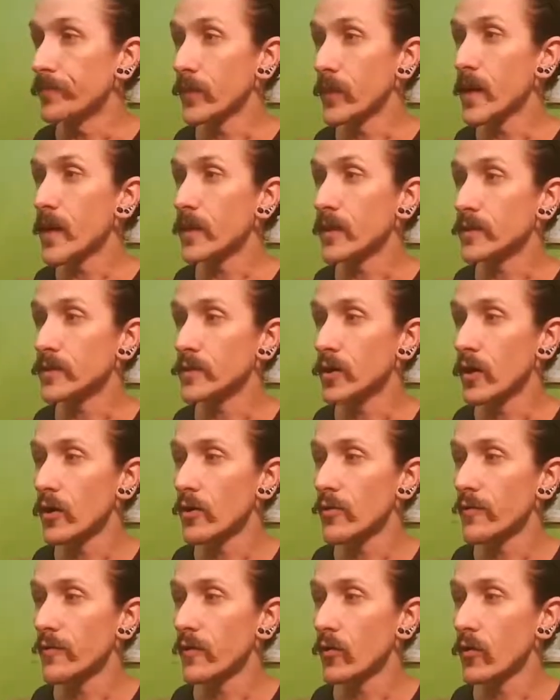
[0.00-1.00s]
so
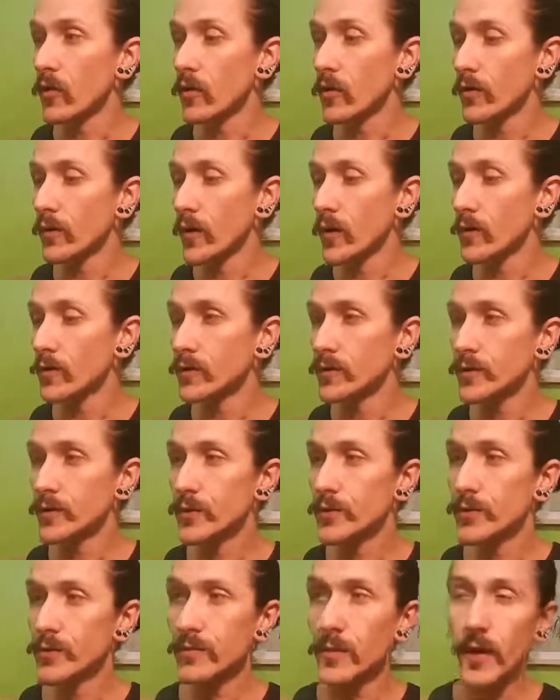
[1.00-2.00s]
for those
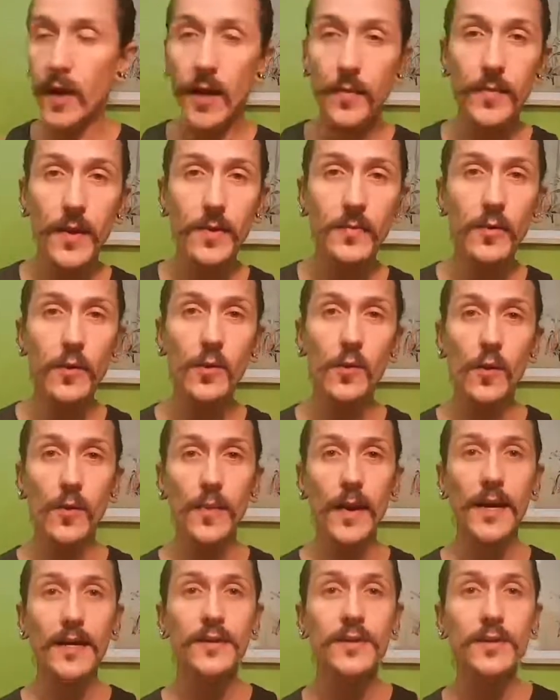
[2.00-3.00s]
people who are
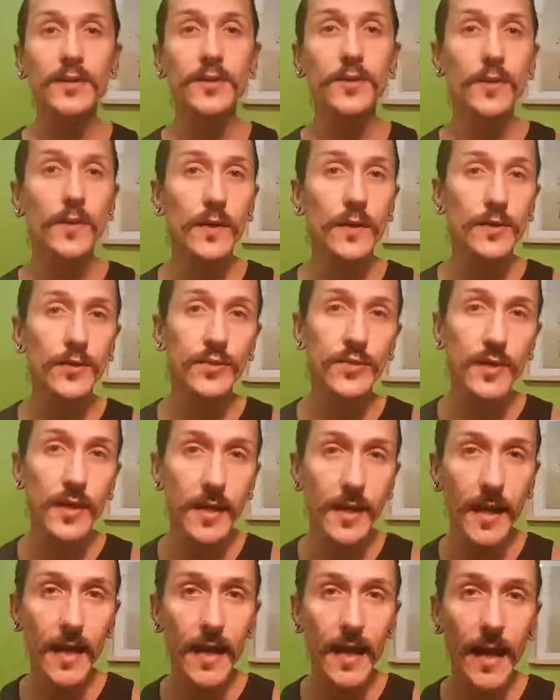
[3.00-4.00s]
patients who are interested in
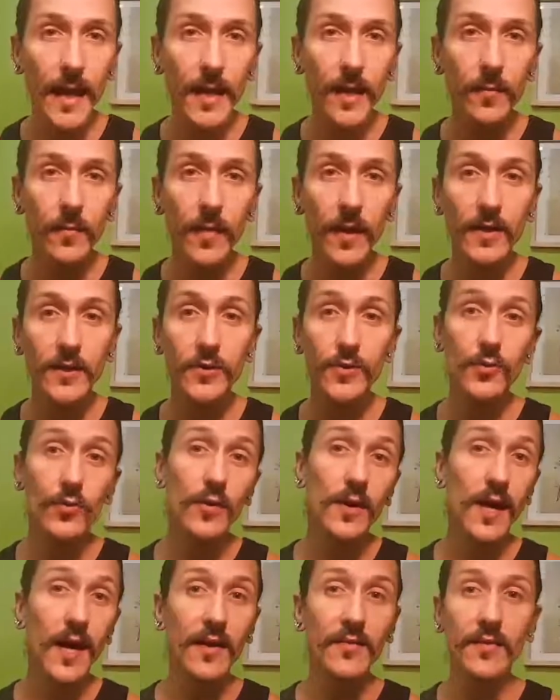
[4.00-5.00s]
getting acupuncture or
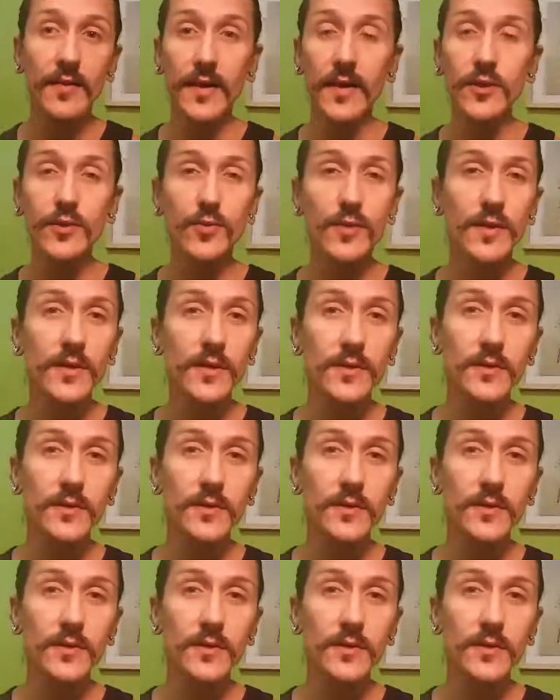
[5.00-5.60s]
have an injury